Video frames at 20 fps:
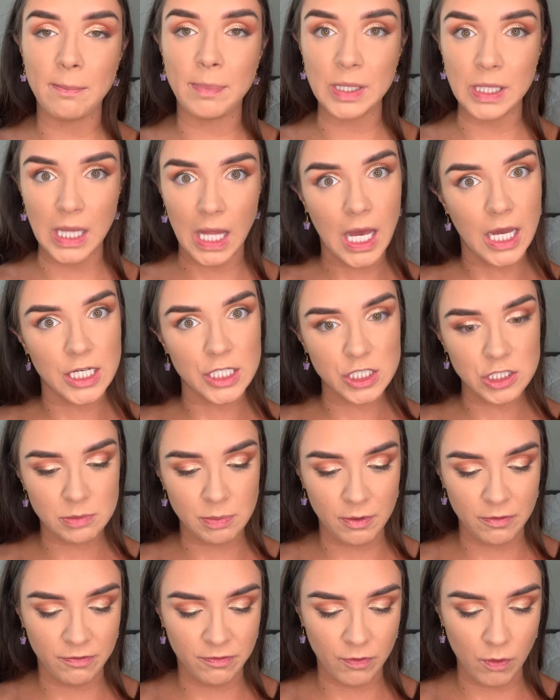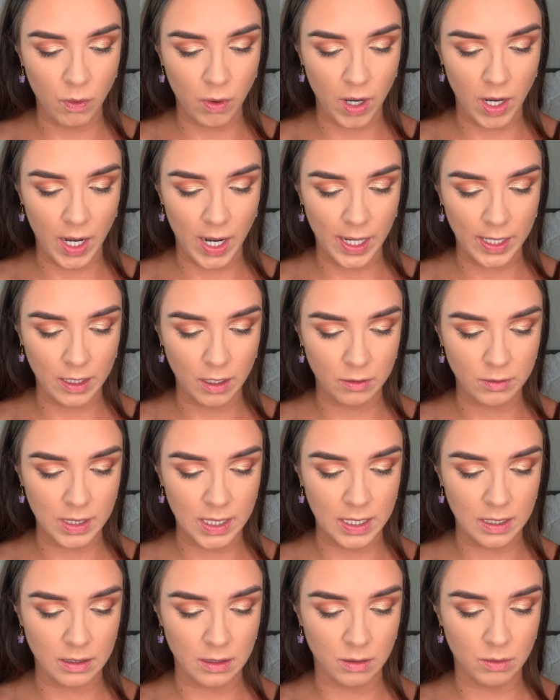blush before I go
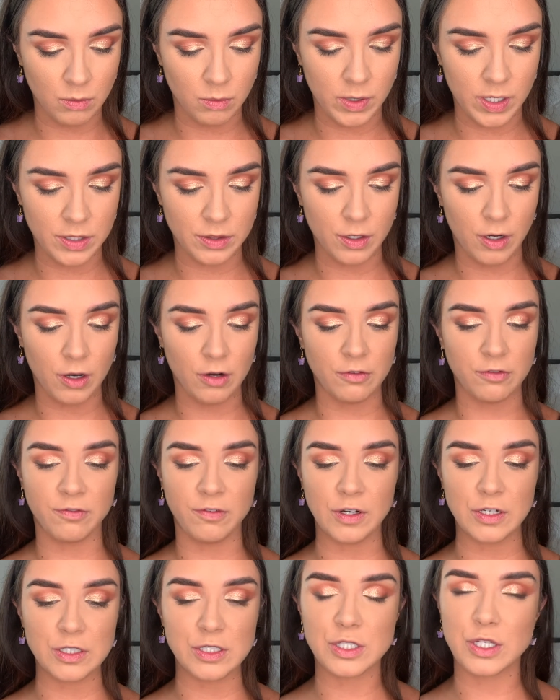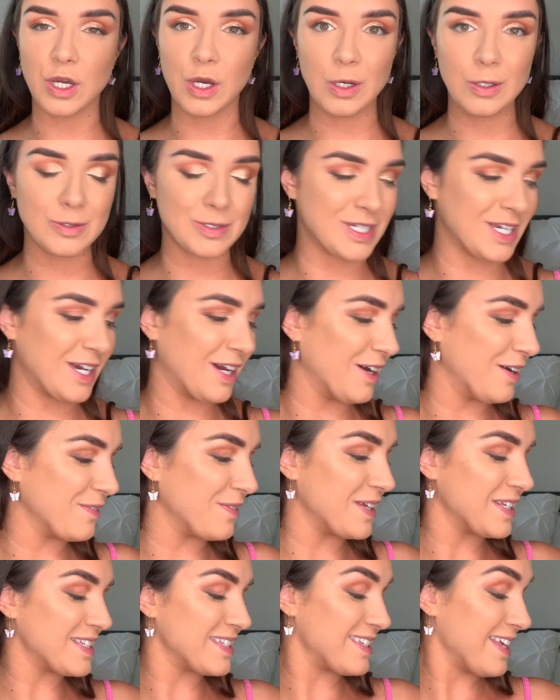in with our first coat of
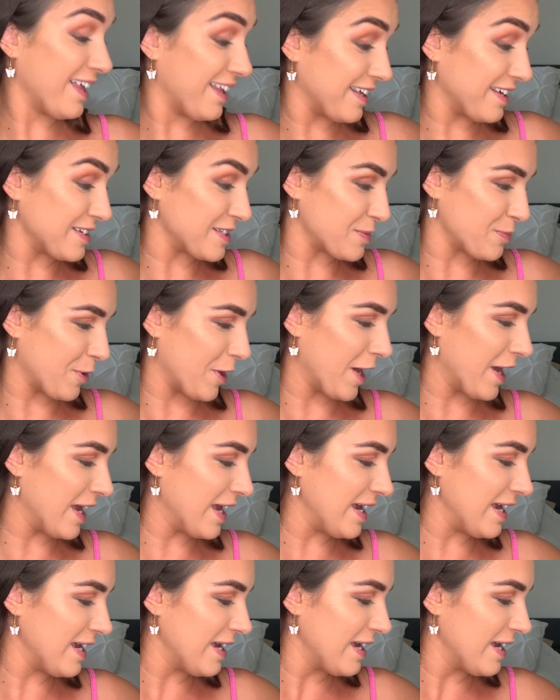setting spray.